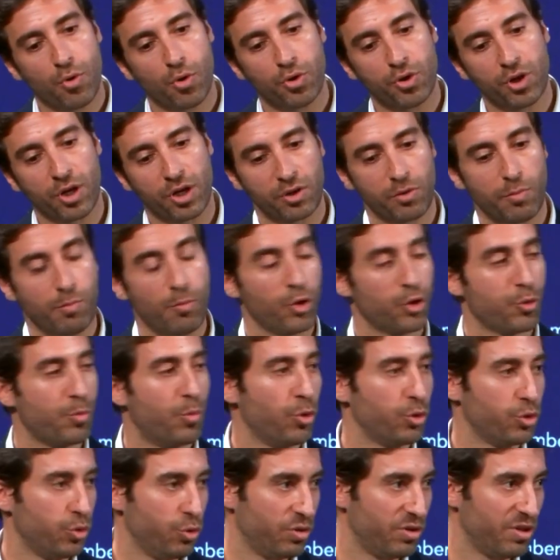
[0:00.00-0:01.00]
product much
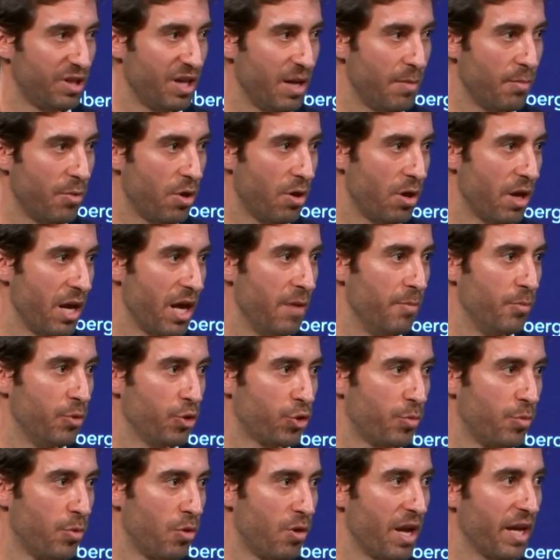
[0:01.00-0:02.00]
more sustainable and
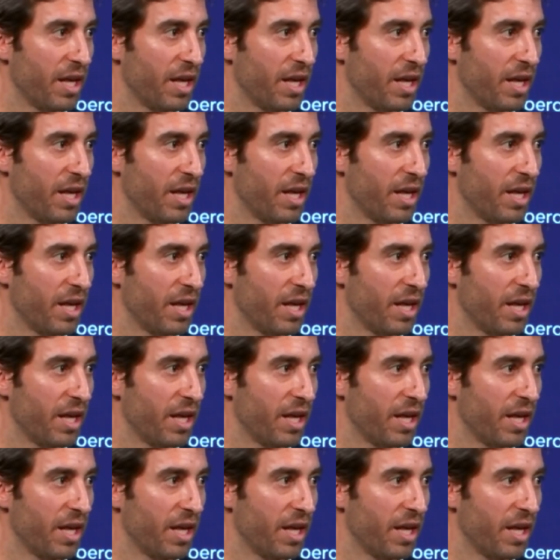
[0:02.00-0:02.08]
much more